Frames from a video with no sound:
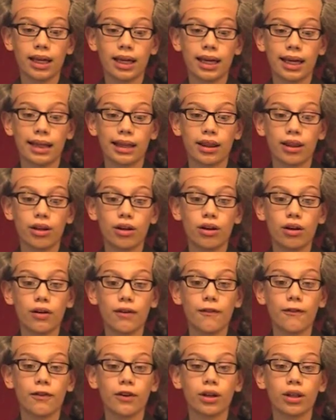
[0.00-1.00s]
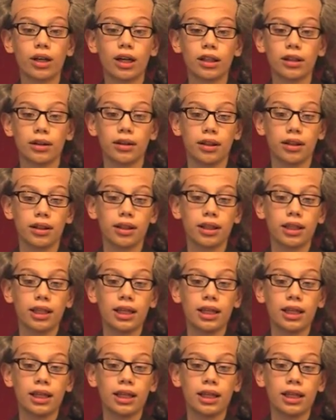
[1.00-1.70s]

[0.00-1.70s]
I had long forgotten.